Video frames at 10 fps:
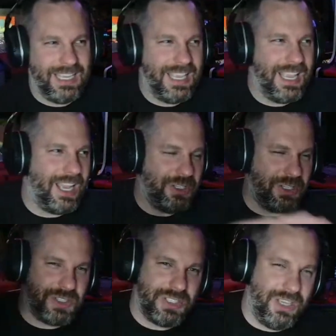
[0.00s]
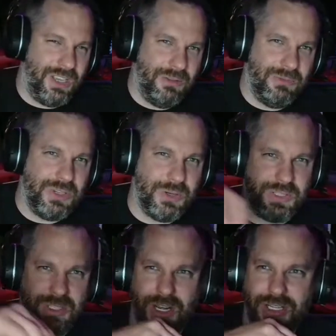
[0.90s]
I'll just, do a
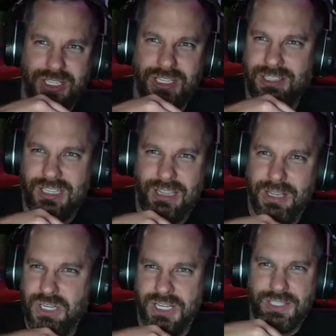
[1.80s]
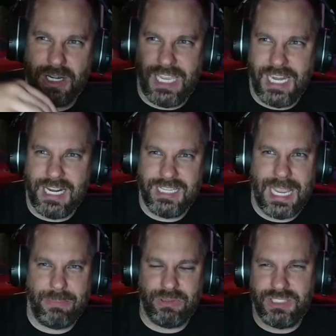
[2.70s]
search and, on John's Arcade on the
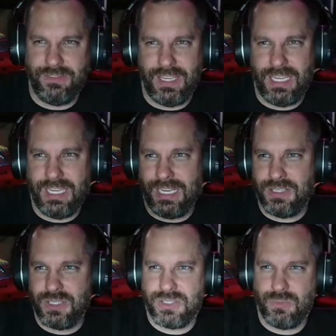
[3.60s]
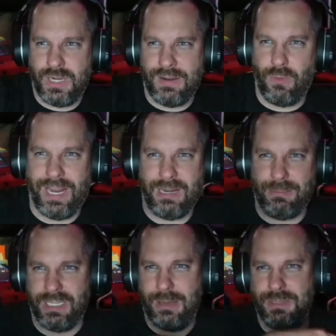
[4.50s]
Apple TV, and just whatever
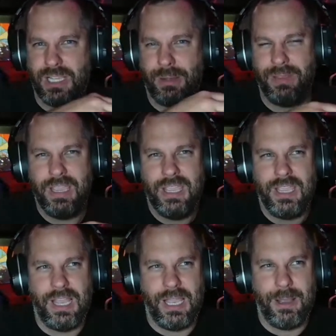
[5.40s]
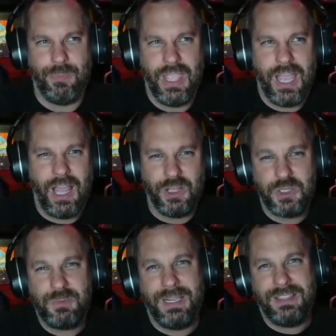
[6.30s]
randomly comes up, I'll
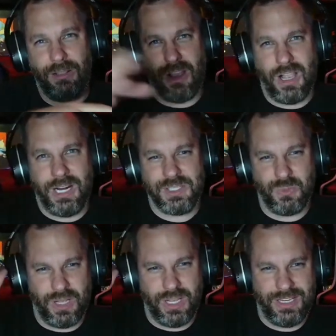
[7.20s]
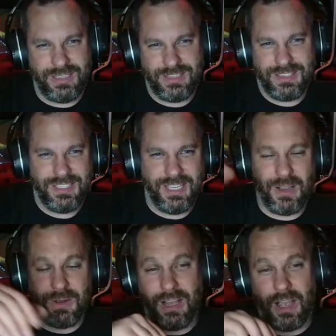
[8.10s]
just pick the longest one,
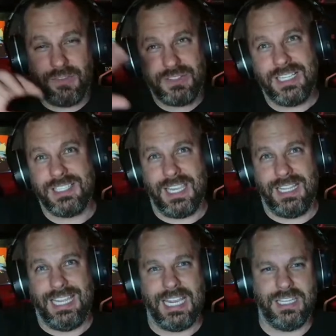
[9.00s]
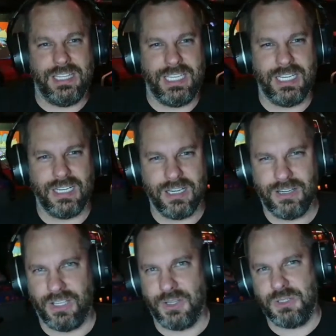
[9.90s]
and often it's like the end of the
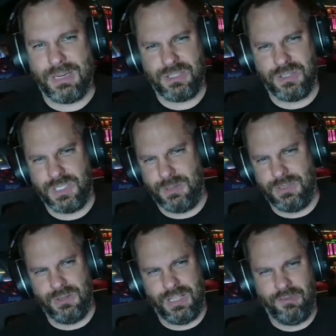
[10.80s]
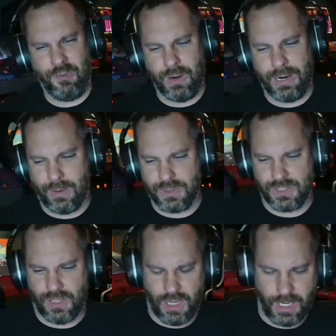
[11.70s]
year, specials he would do like 4 hours
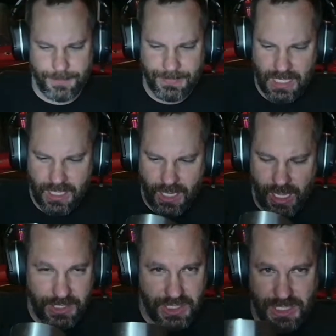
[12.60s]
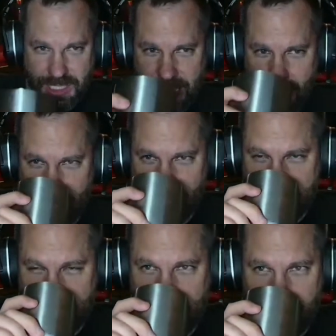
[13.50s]
long, and just let that run
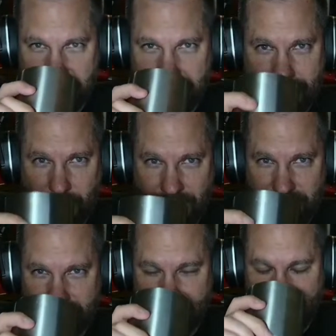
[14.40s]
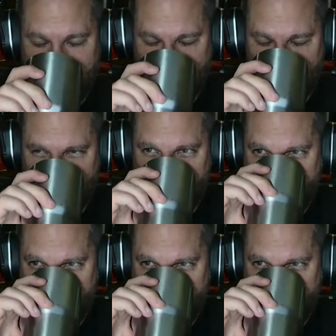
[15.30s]
until I fall asleep. My wife doesn't like it, but